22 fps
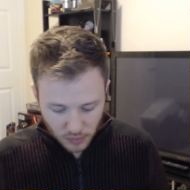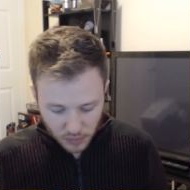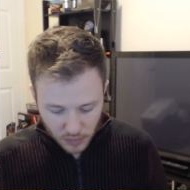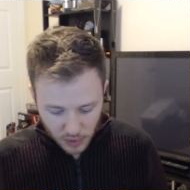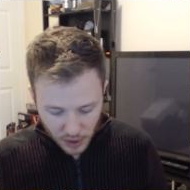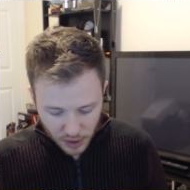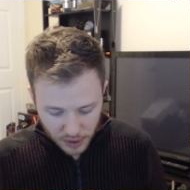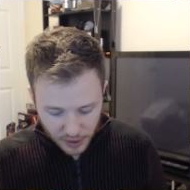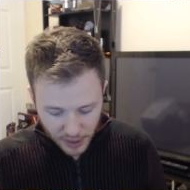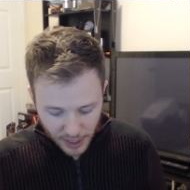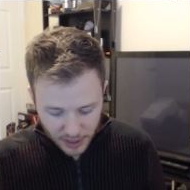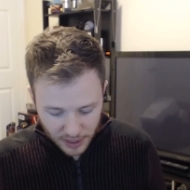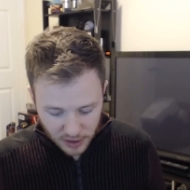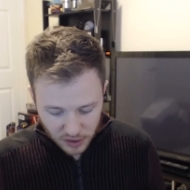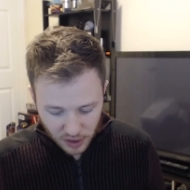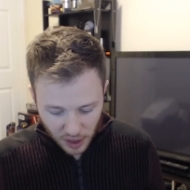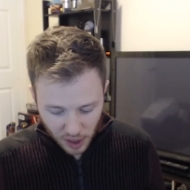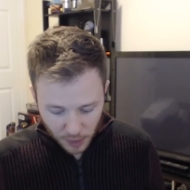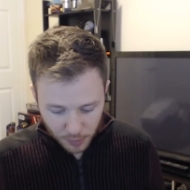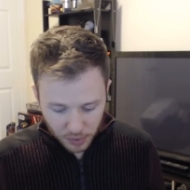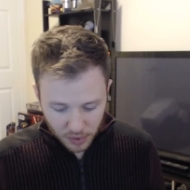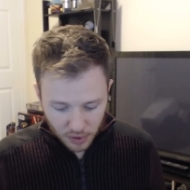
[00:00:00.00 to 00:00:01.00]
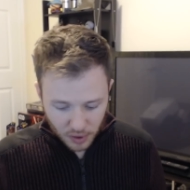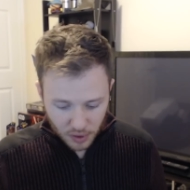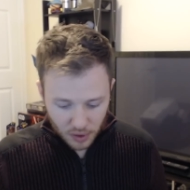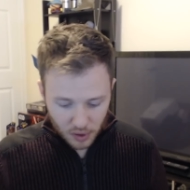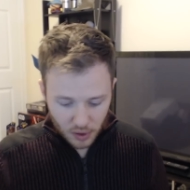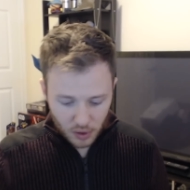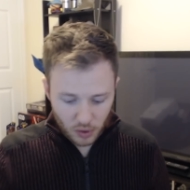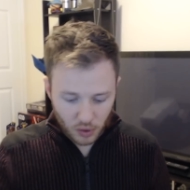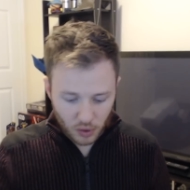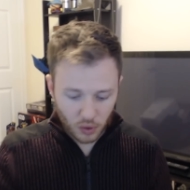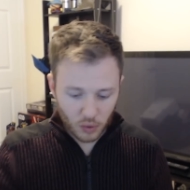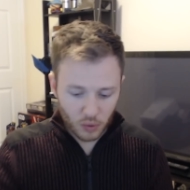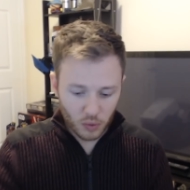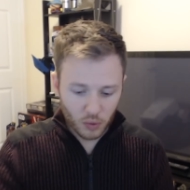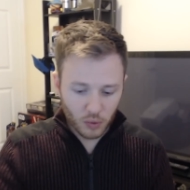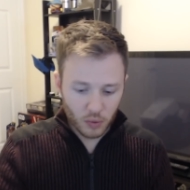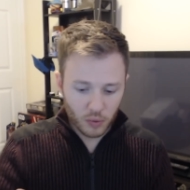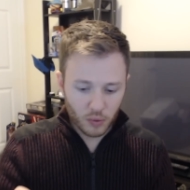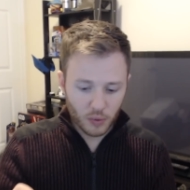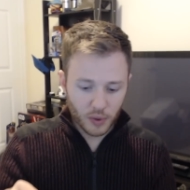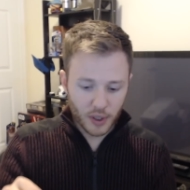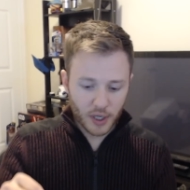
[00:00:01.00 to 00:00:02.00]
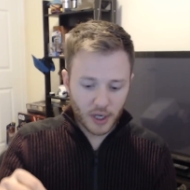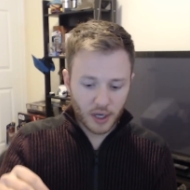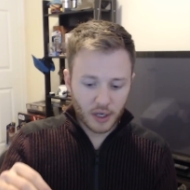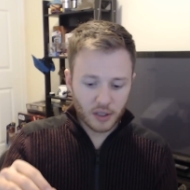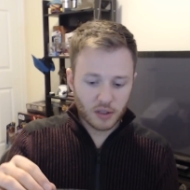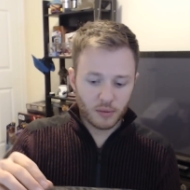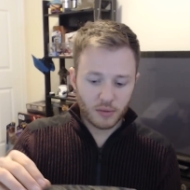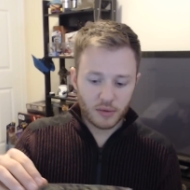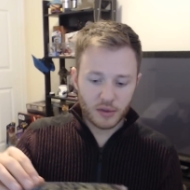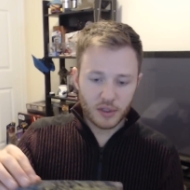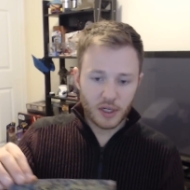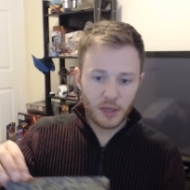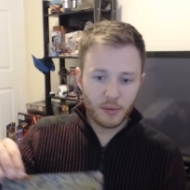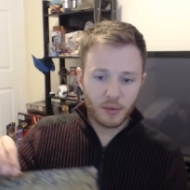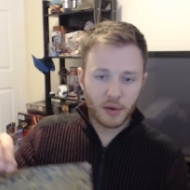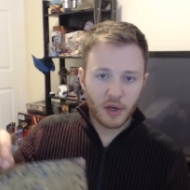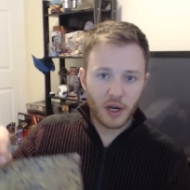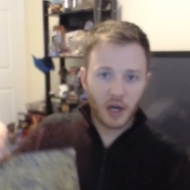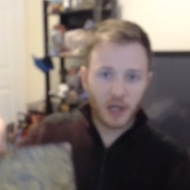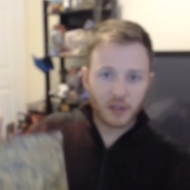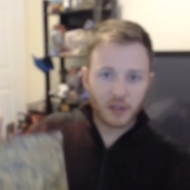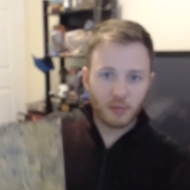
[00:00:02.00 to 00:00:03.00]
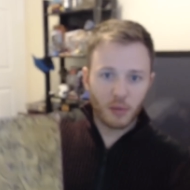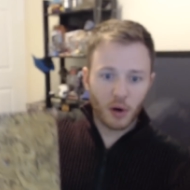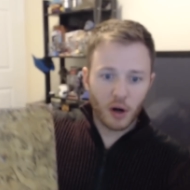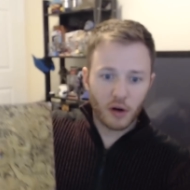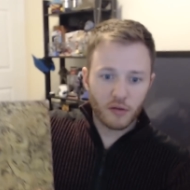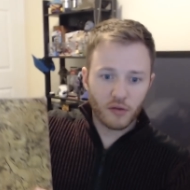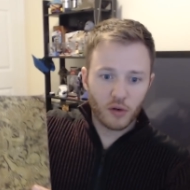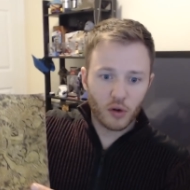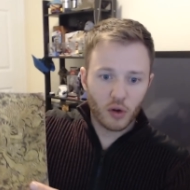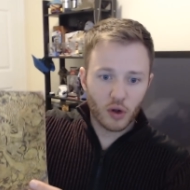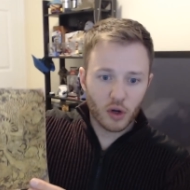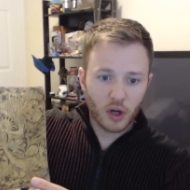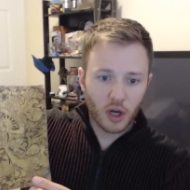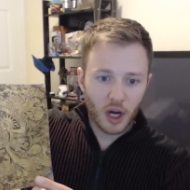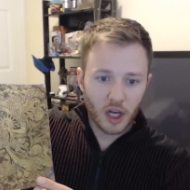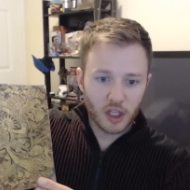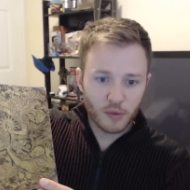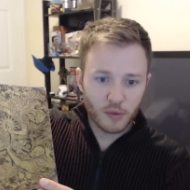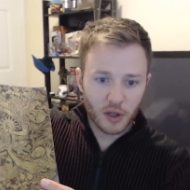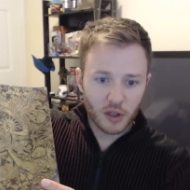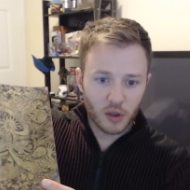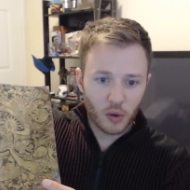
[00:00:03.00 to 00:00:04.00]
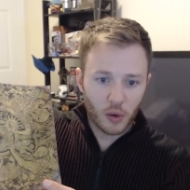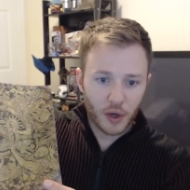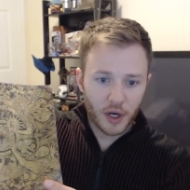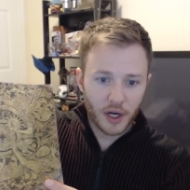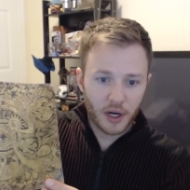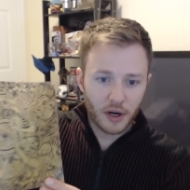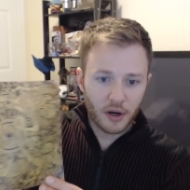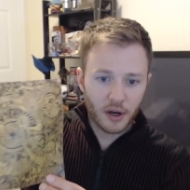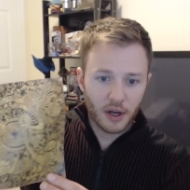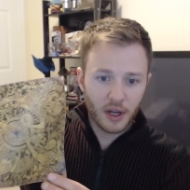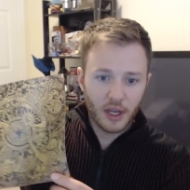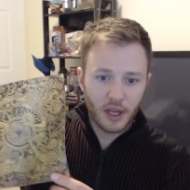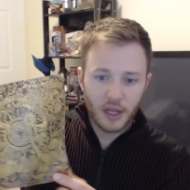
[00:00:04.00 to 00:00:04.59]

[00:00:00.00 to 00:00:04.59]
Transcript: Next up, ooh, we're getting some deep cuts, Marvel cosmic lore here.